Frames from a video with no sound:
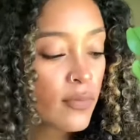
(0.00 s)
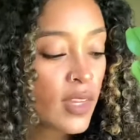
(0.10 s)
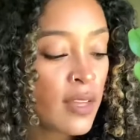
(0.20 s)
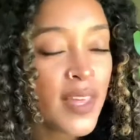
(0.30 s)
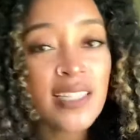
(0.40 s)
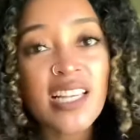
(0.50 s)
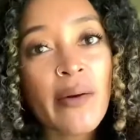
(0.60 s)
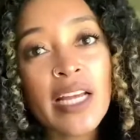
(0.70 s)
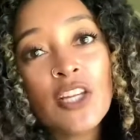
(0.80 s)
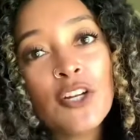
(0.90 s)
That's how
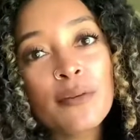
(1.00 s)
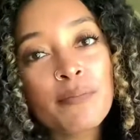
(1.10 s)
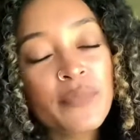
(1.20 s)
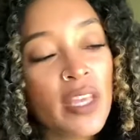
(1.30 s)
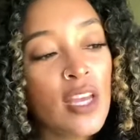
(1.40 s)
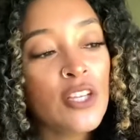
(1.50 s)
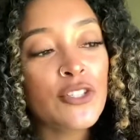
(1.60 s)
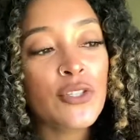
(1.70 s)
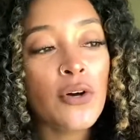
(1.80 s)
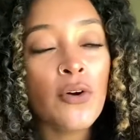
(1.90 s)
I learn.
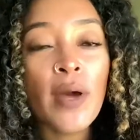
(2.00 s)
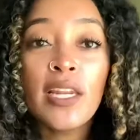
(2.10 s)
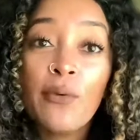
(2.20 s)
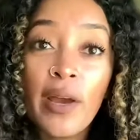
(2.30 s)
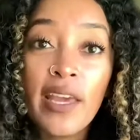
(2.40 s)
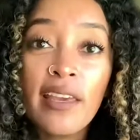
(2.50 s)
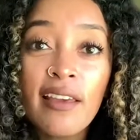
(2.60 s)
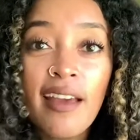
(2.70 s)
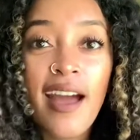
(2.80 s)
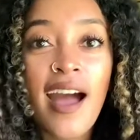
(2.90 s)
So anyway,
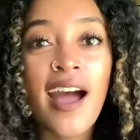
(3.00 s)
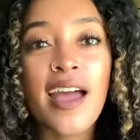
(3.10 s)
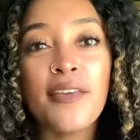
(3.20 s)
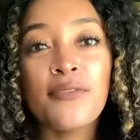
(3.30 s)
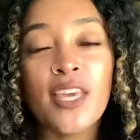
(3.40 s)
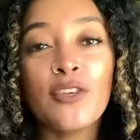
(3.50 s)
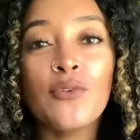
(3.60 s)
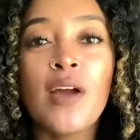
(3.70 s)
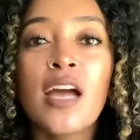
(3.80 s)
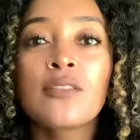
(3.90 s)
I thank you
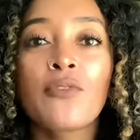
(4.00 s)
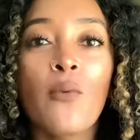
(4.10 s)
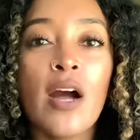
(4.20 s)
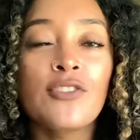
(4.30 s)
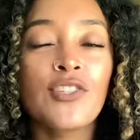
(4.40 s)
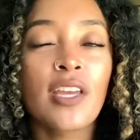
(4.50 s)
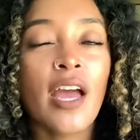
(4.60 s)
guys for watching.